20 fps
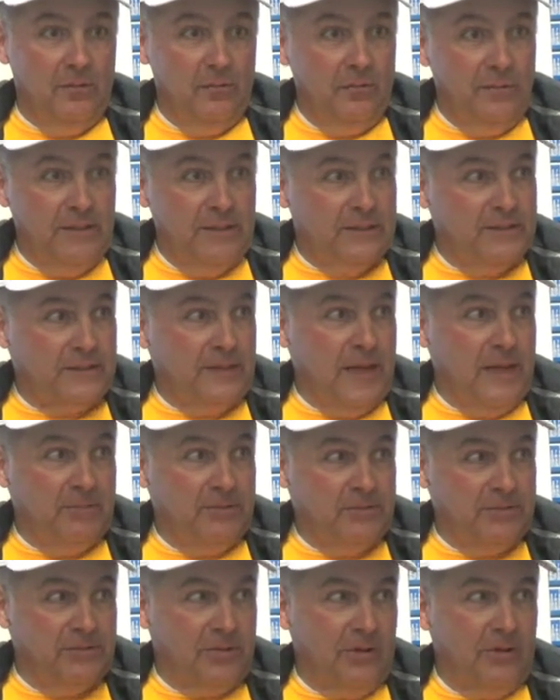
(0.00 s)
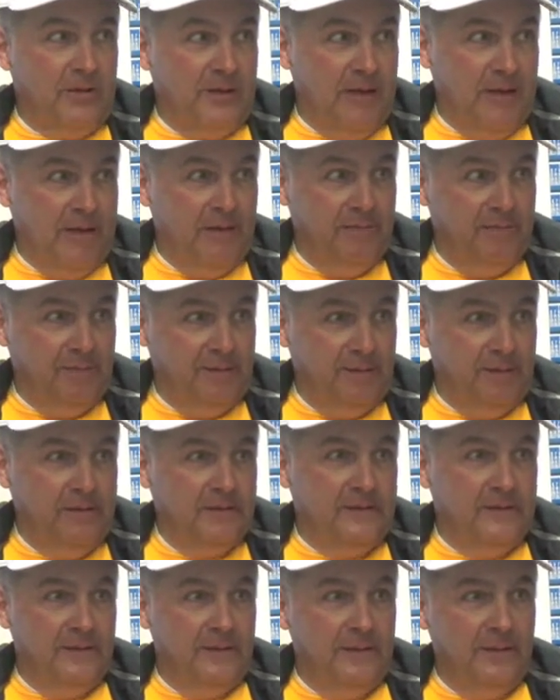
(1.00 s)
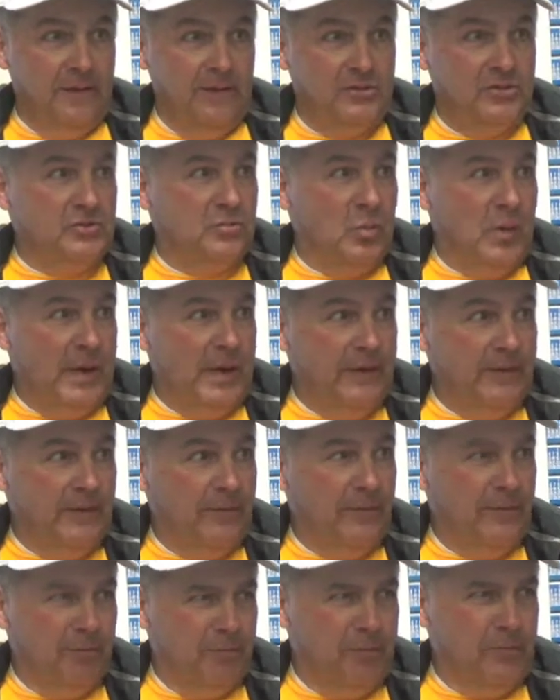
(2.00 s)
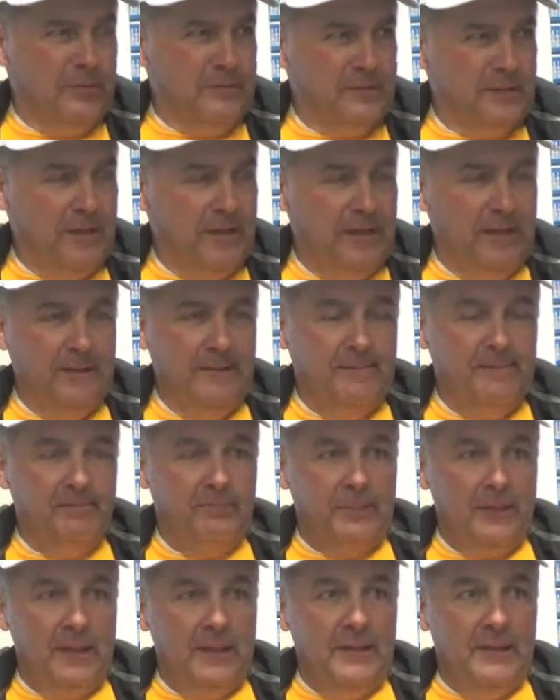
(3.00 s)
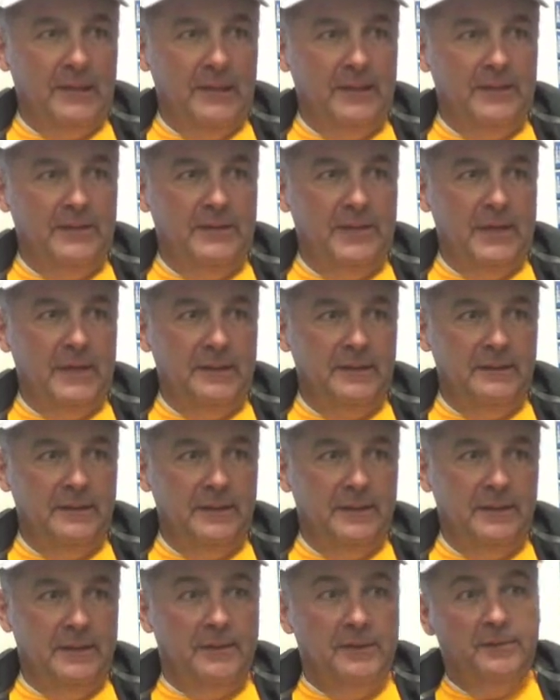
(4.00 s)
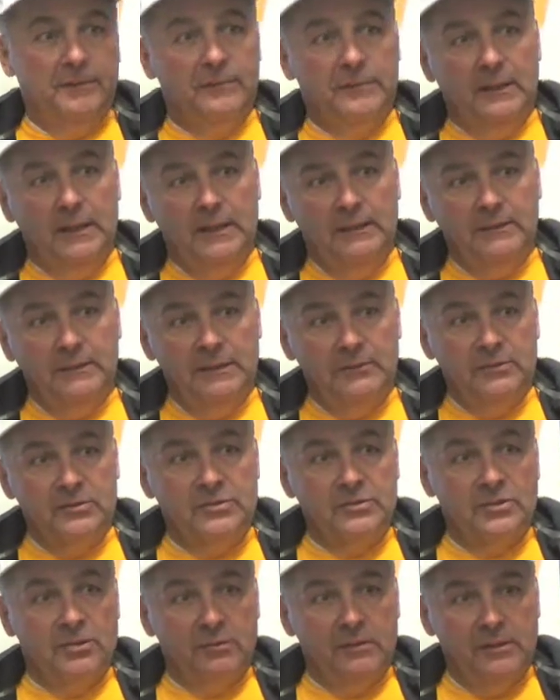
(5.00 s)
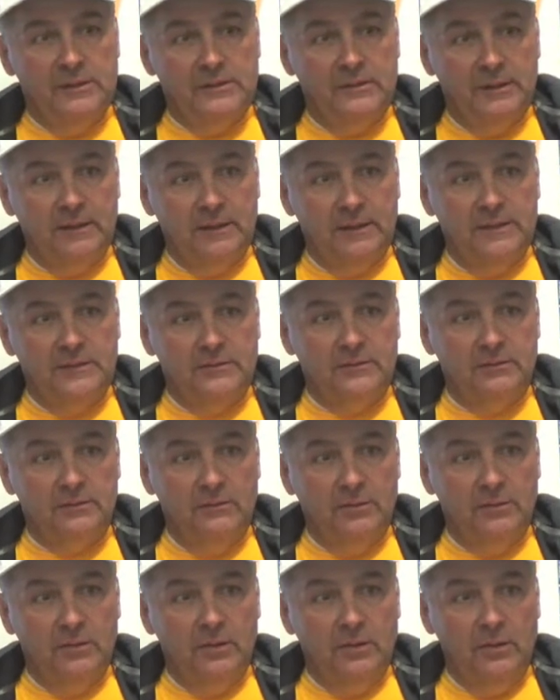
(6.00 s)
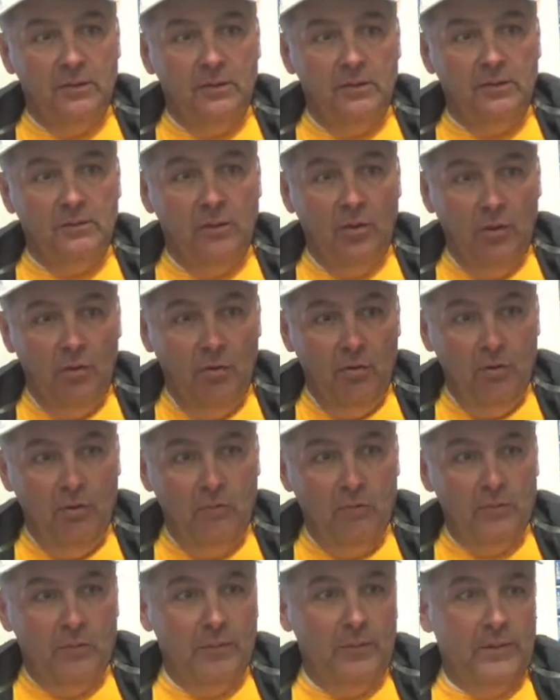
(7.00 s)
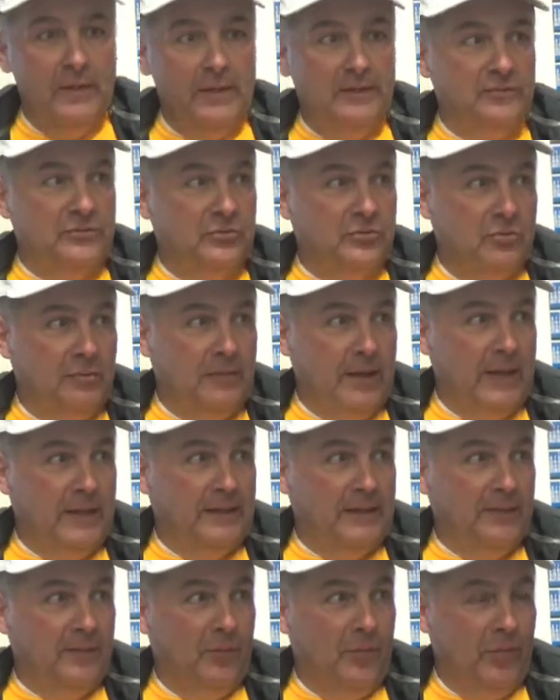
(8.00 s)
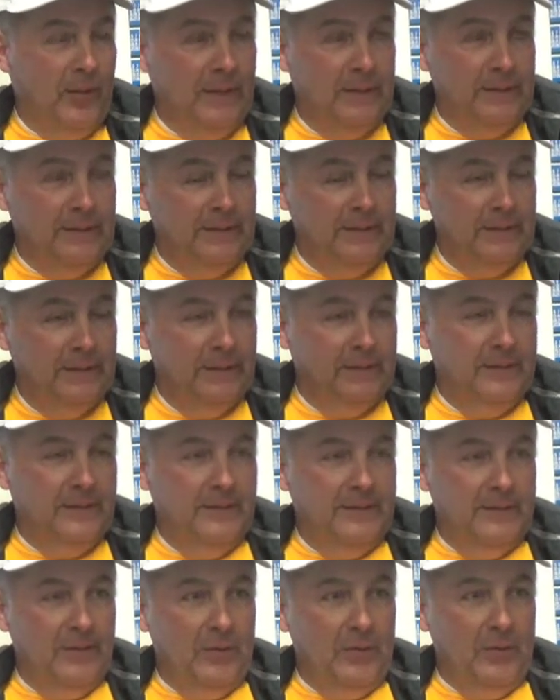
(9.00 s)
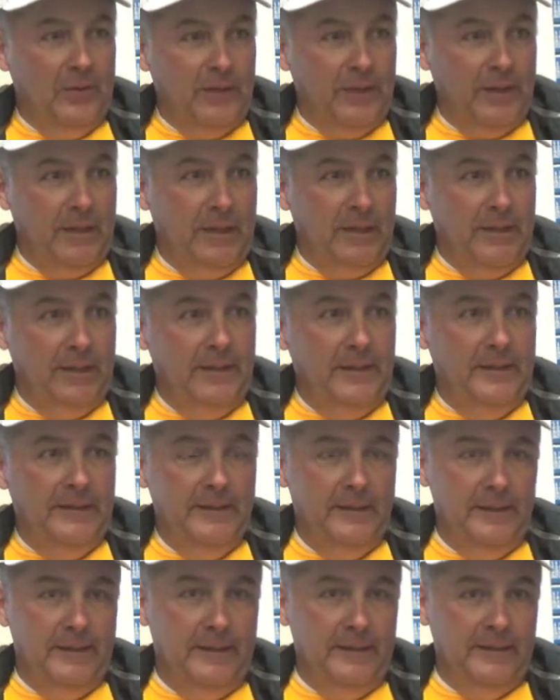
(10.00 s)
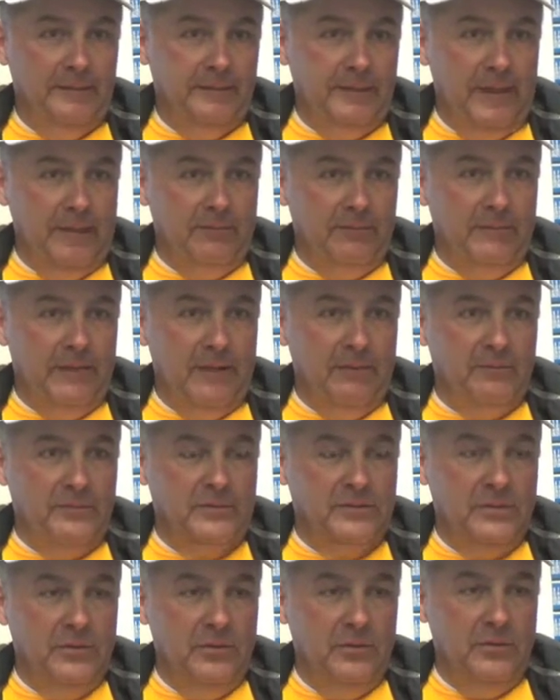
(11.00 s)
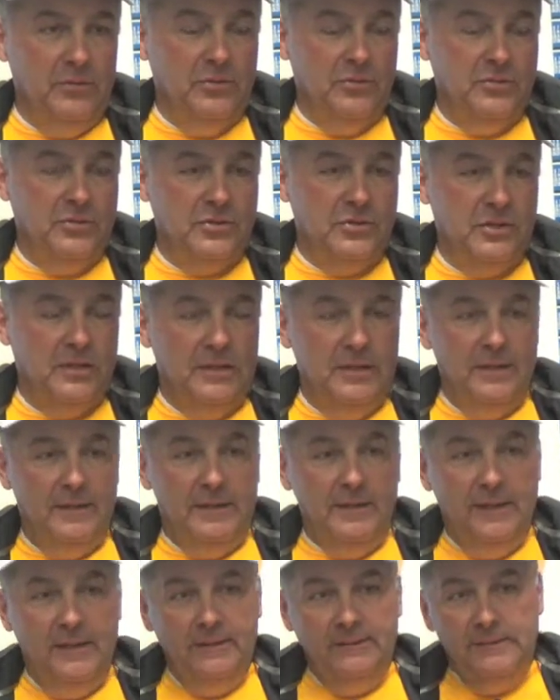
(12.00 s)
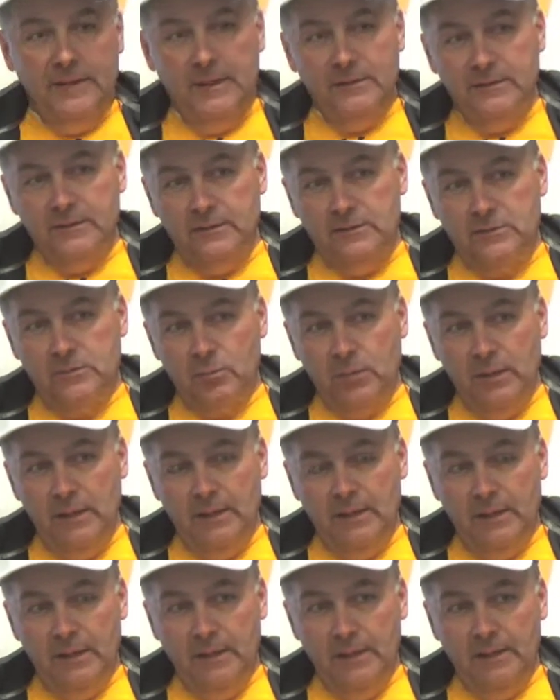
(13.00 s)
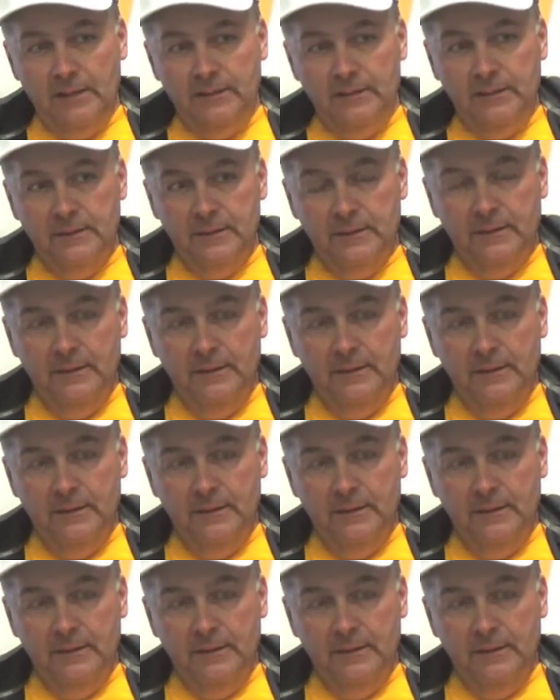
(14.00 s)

reestablished our confidence and our swagger per se. And then the series against Lowell where we had the dramatic win, that was huge. And then this weekend